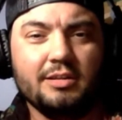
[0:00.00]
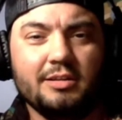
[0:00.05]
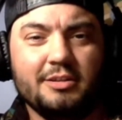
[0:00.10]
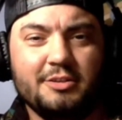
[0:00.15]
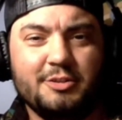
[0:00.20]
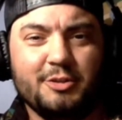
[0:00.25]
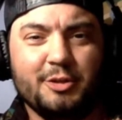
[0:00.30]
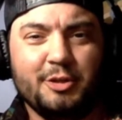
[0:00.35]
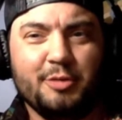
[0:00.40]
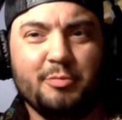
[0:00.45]

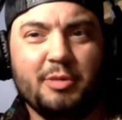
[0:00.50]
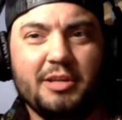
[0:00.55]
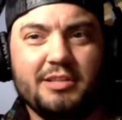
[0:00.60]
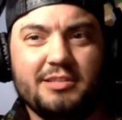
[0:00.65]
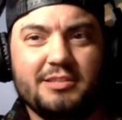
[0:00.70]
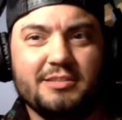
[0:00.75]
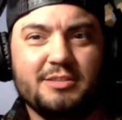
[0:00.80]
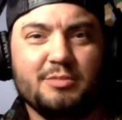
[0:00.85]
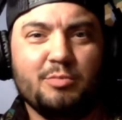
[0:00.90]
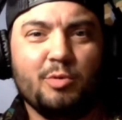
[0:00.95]
doing your best
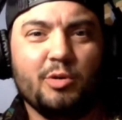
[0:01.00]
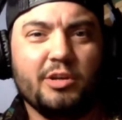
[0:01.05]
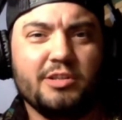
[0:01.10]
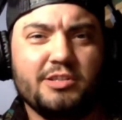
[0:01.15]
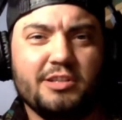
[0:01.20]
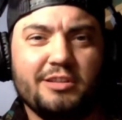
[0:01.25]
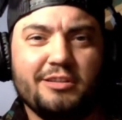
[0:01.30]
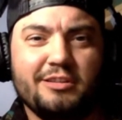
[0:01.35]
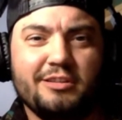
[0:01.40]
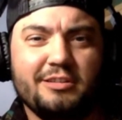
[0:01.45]
to support each
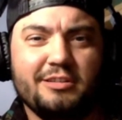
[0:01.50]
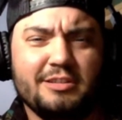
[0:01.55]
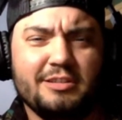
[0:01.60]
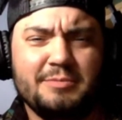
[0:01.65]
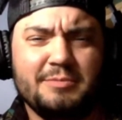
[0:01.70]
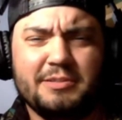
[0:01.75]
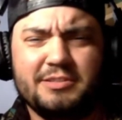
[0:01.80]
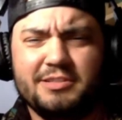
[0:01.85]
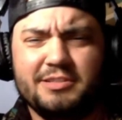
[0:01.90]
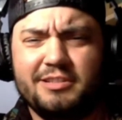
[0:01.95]
other,
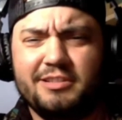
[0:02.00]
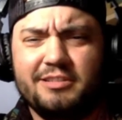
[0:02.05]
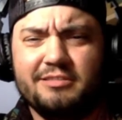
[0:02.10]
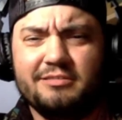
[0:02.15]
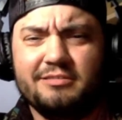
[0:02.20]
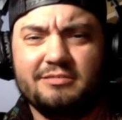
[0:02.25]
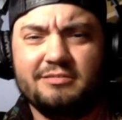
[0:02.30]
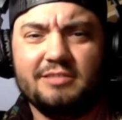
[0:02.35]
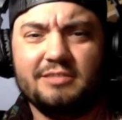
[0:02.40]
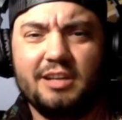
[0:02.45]
especially
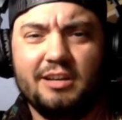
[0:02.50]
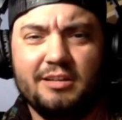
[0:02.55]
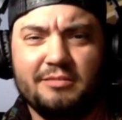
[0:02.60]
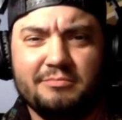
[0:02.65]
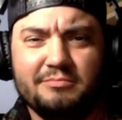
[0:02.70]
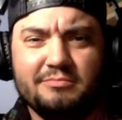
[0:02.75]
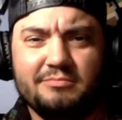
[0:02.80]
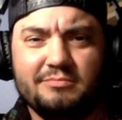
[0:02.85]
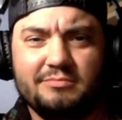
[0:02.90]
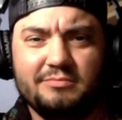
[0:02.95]

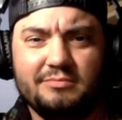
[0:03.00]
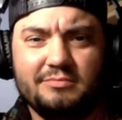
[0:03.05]
through